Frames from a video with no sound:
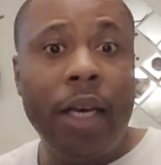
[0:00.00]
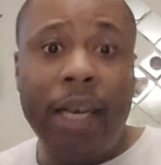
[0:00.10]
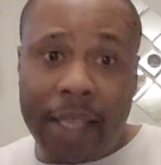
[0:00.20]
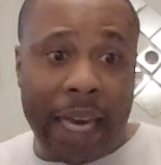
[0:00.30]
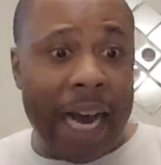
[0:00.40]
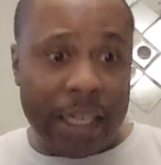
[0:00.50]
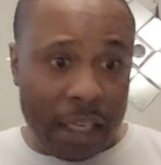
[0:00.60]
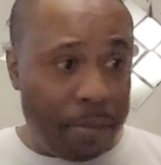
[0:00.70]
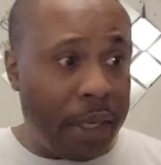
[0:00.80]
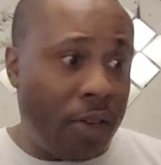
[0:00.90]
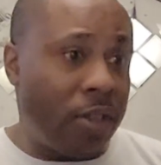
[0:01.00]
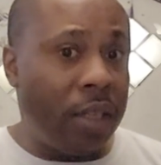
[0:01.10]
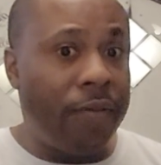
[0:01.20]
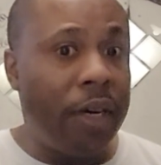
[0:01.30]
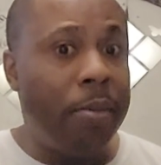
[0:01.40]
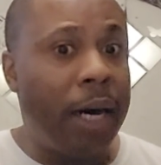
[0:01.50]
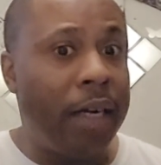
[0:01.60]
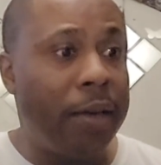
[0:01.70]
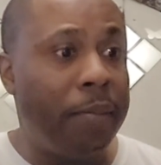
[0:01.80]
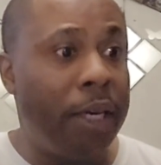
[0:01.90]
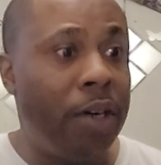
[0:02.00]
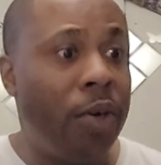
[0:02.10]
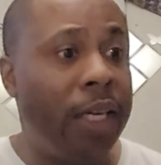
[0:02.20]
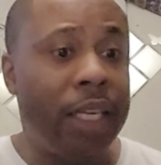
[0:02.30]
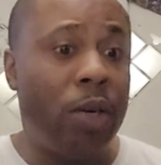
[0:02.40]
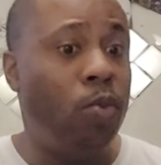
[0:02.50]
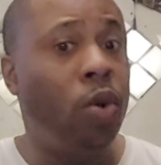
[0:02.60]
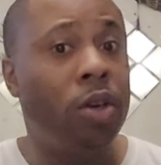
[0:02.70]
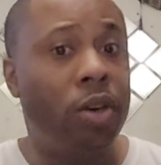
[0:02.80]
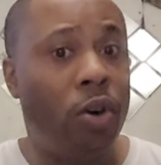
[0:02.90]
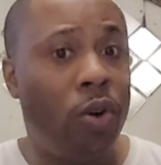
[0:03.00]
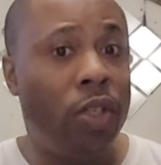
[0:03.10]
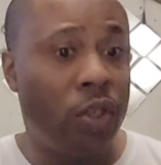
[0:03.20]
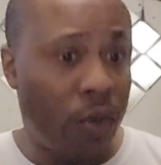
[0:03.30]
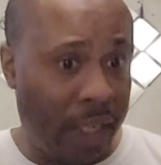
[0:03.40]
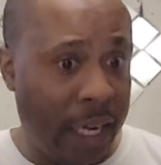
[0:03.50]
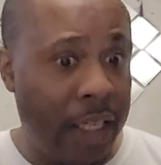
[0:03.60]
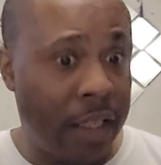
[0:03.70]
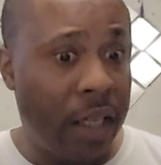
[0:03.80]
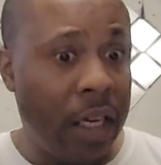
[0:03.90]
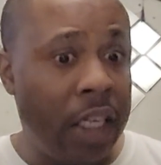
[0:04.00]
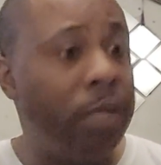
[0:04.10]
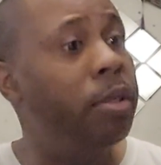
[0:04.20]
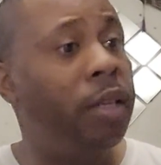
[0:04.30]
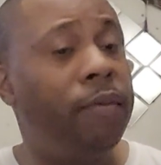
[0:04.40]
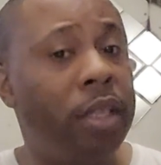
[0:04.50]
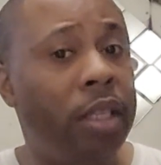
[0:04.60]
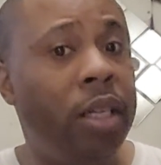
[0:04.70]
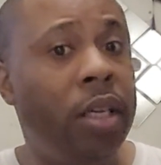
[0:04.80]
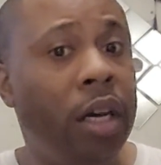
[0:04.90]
and then actually pick your stuff up out the mail and then work on your case specifically,